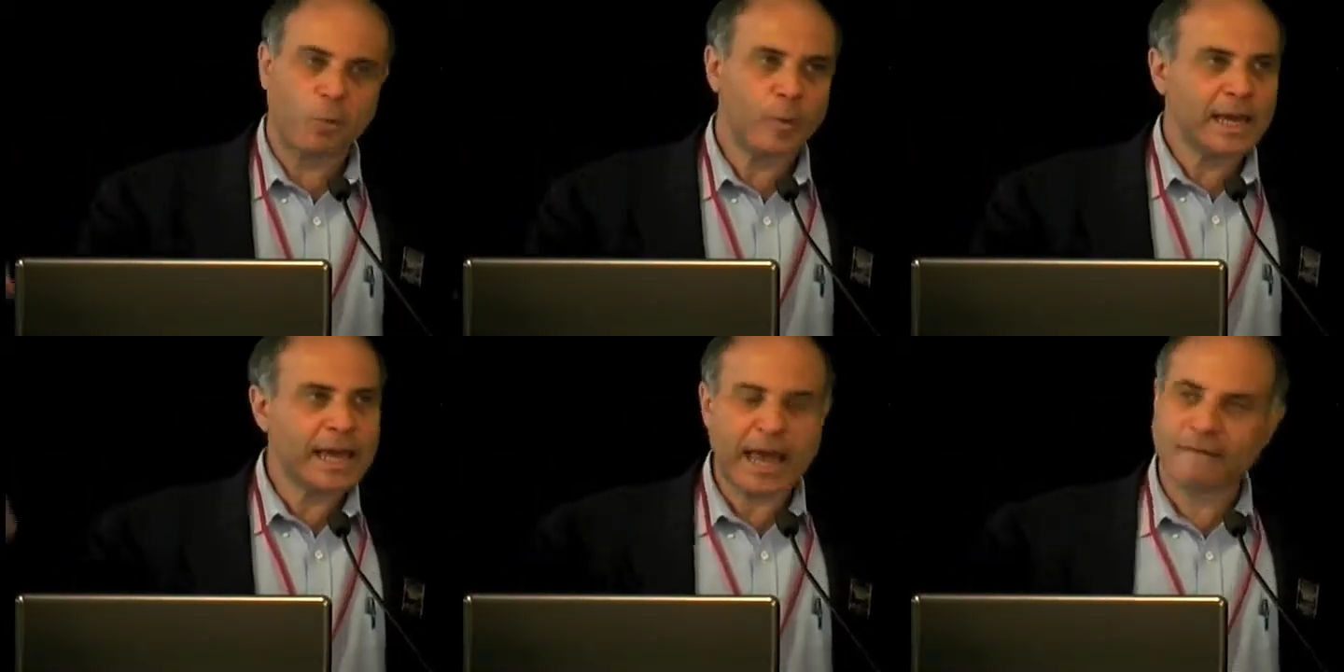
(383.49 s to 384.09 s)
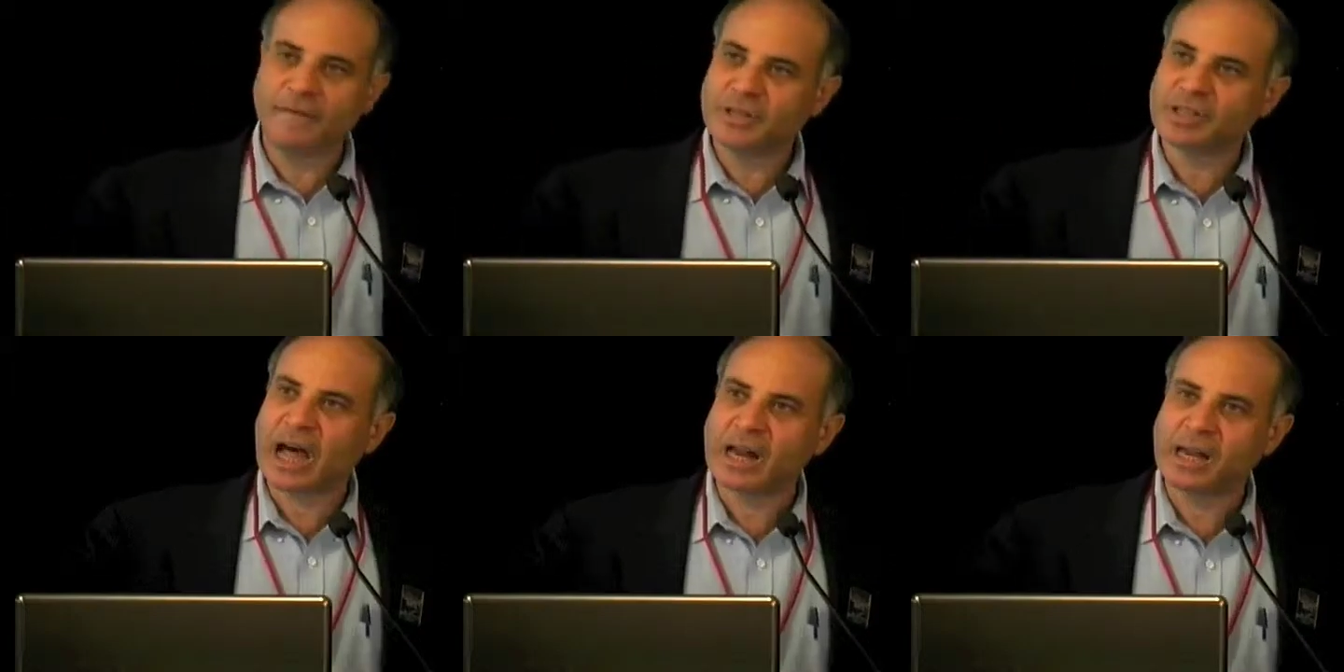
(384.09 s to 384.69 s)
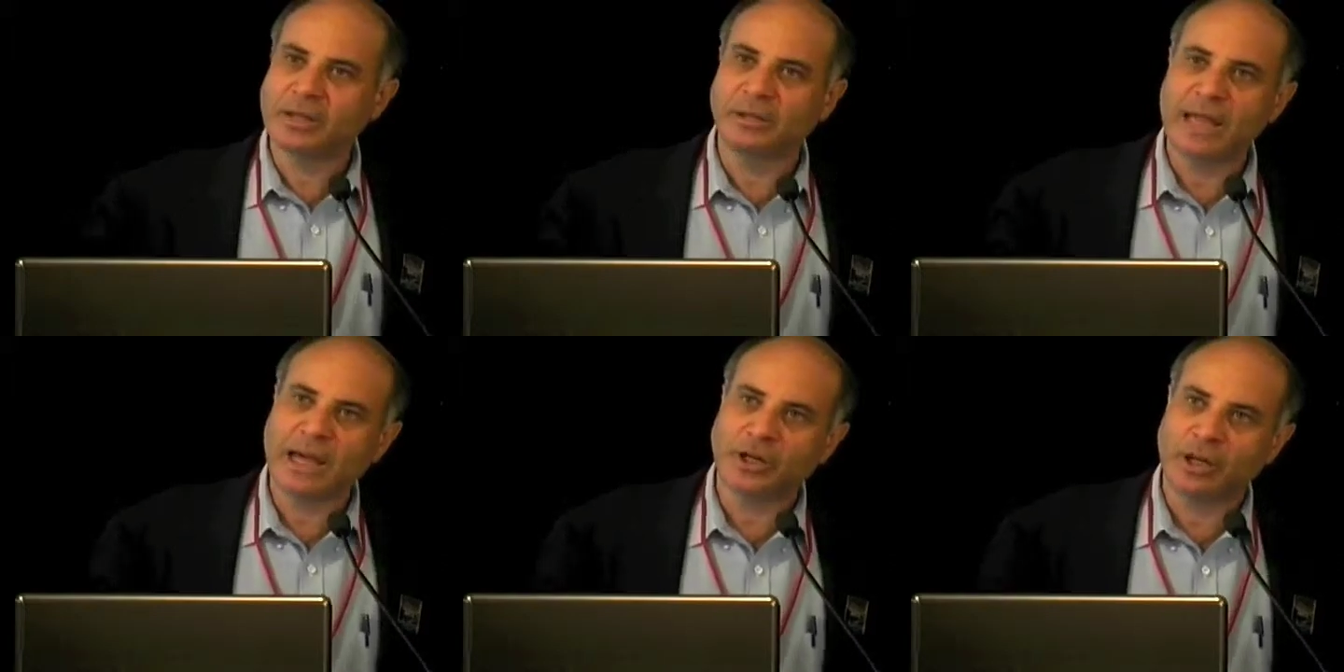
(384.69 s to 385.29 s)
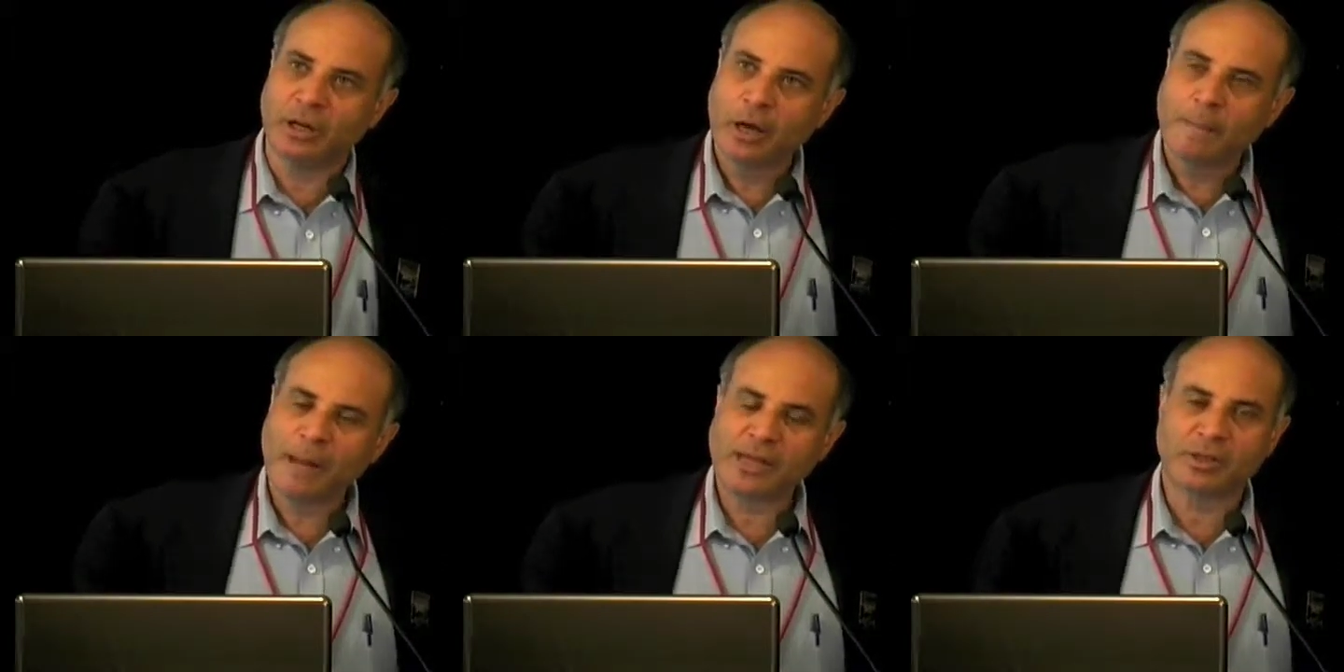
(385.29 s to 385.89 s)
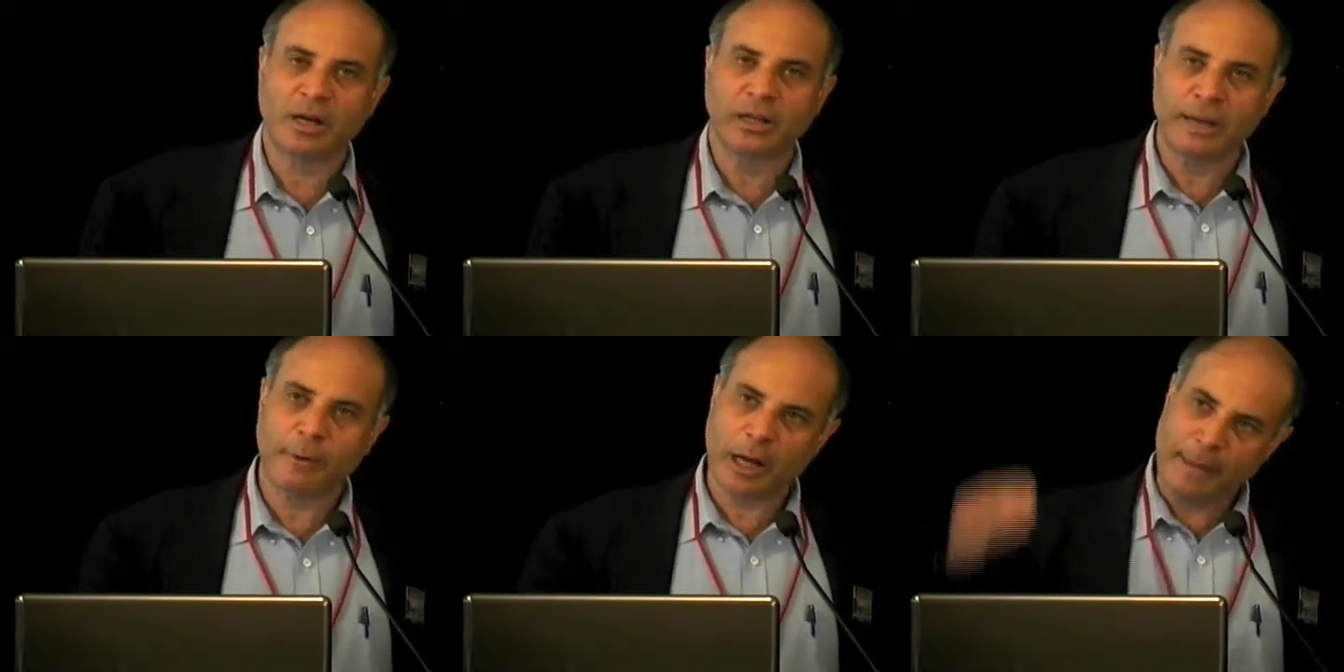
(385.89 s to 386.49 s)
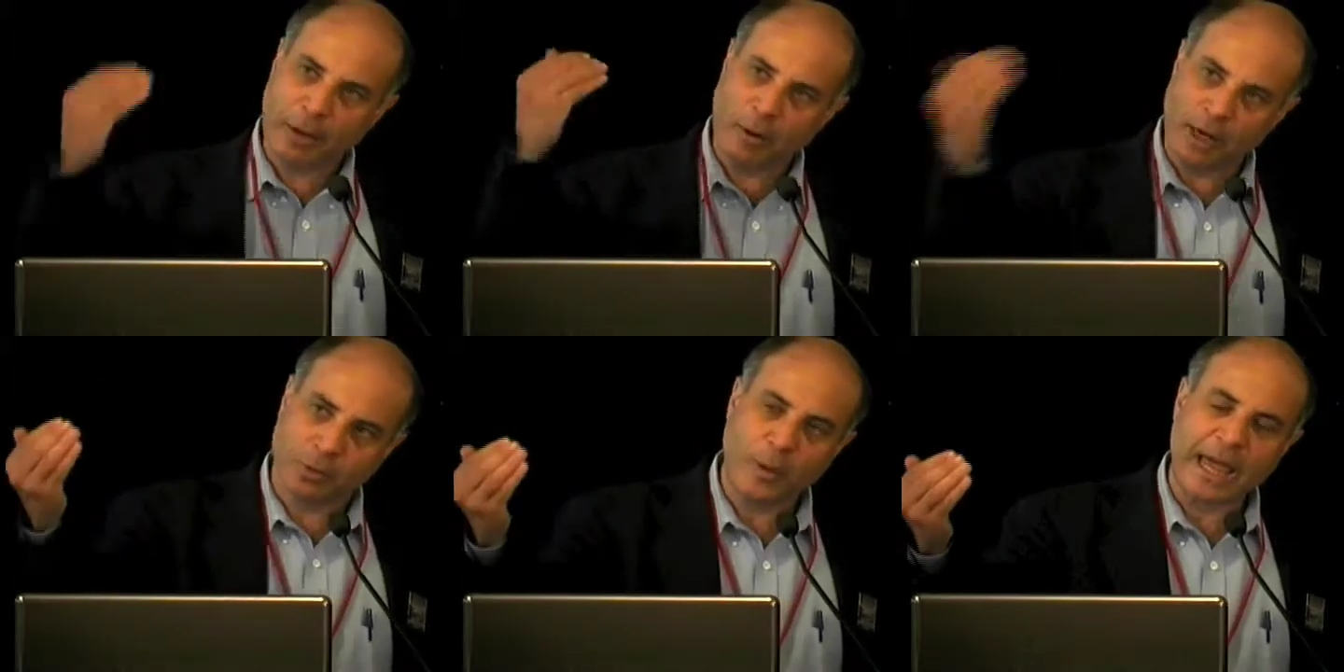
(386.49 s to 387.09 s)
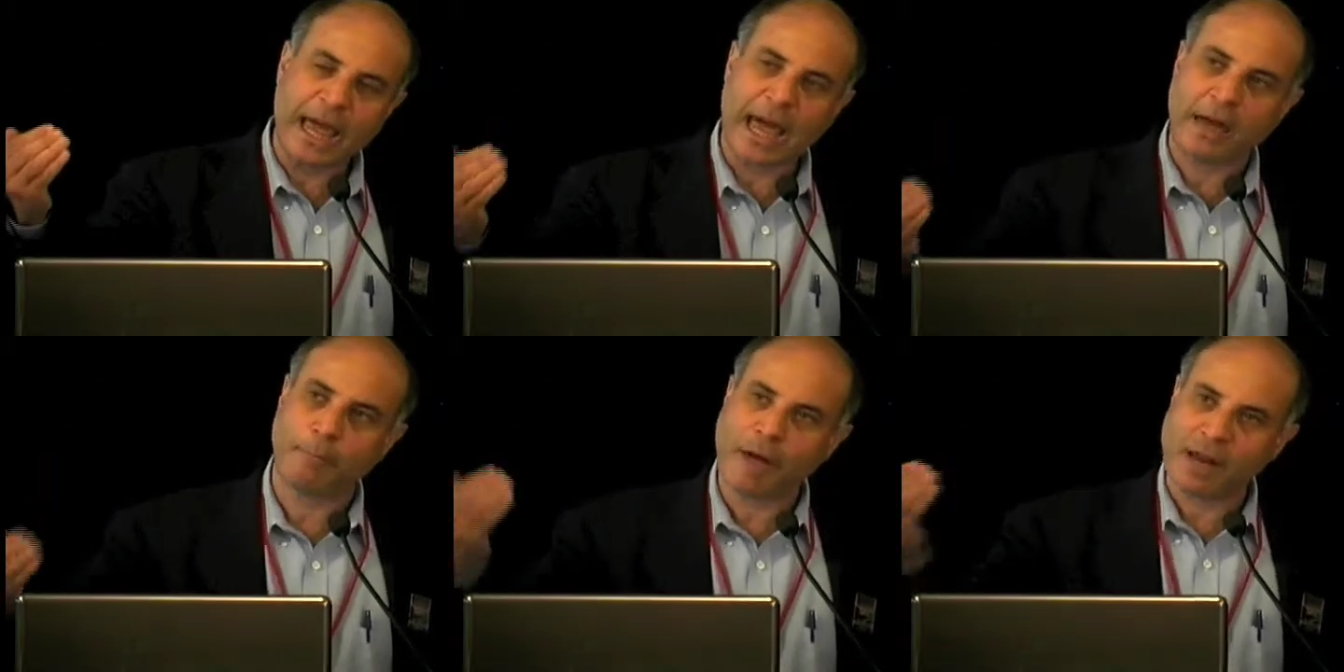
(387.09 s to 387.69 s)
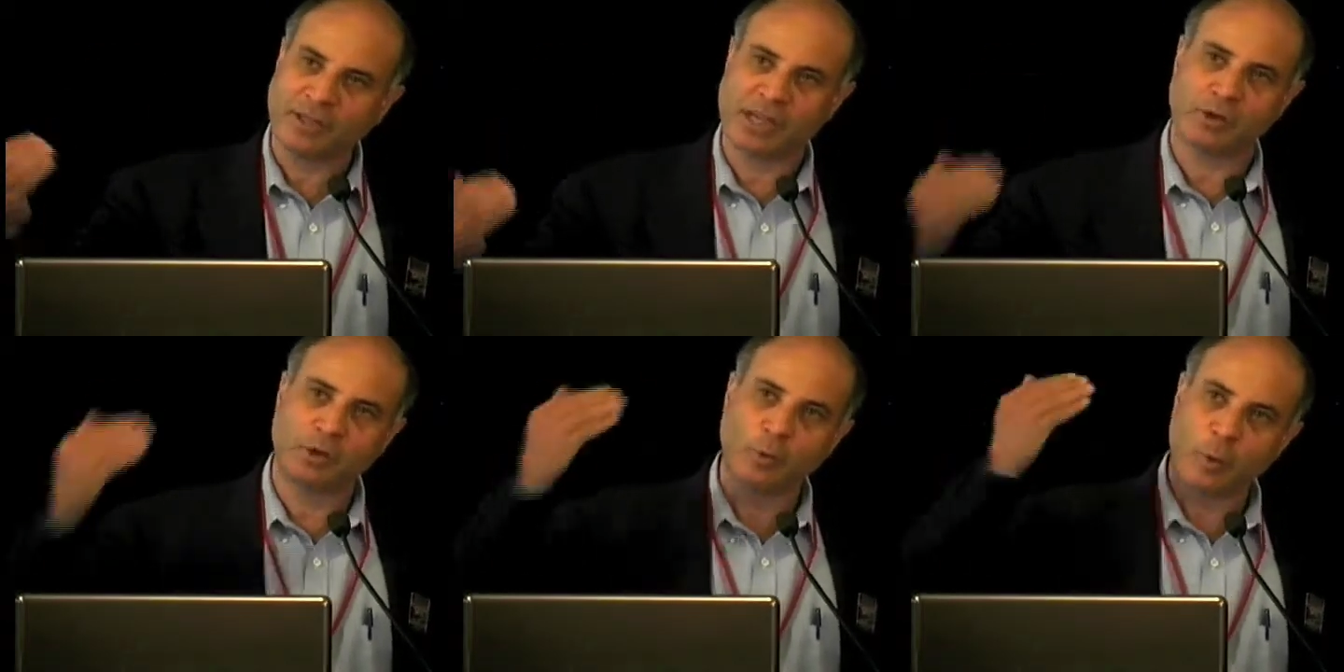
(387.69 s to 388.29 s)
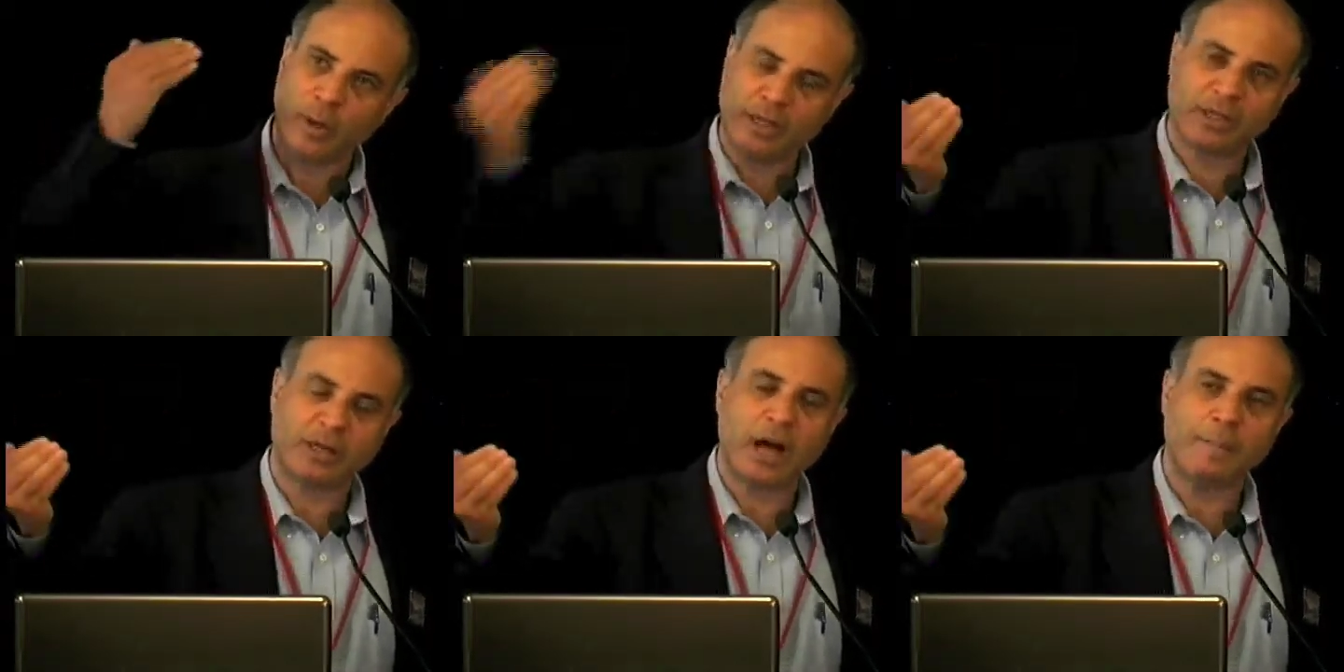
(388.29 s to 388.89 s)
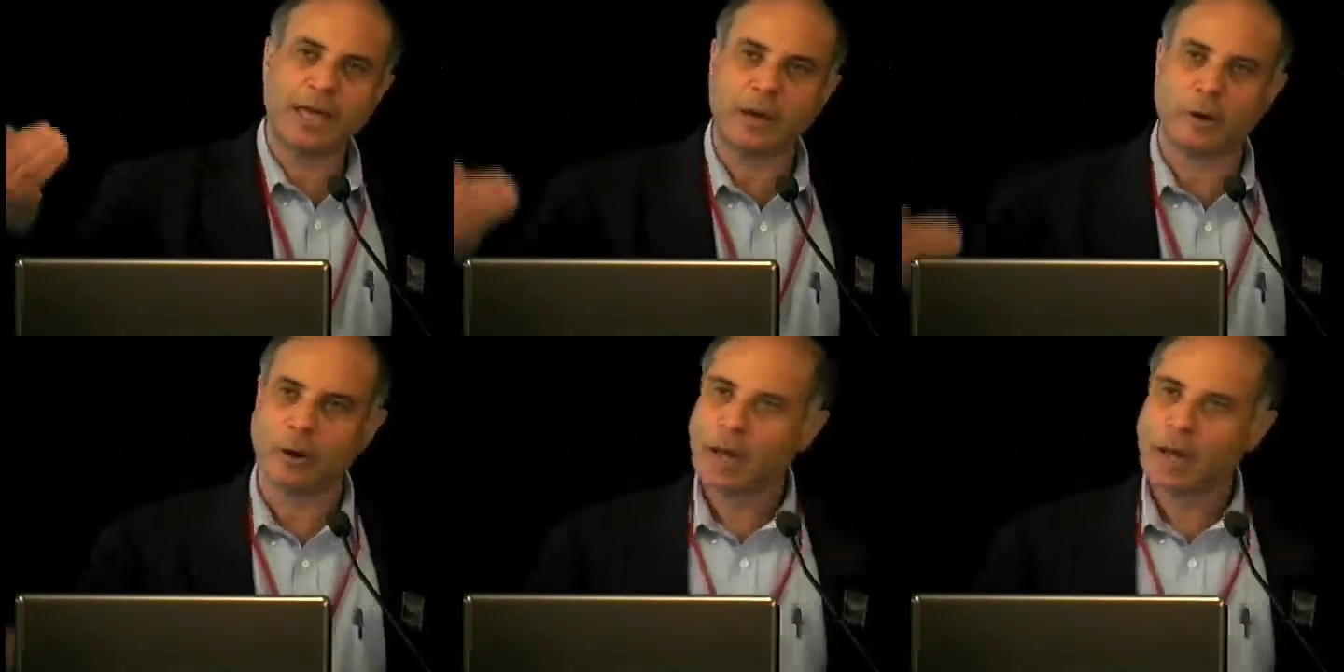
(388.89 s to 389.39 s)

we have this continental nation based on liberty because we had predecessors who were willing to come here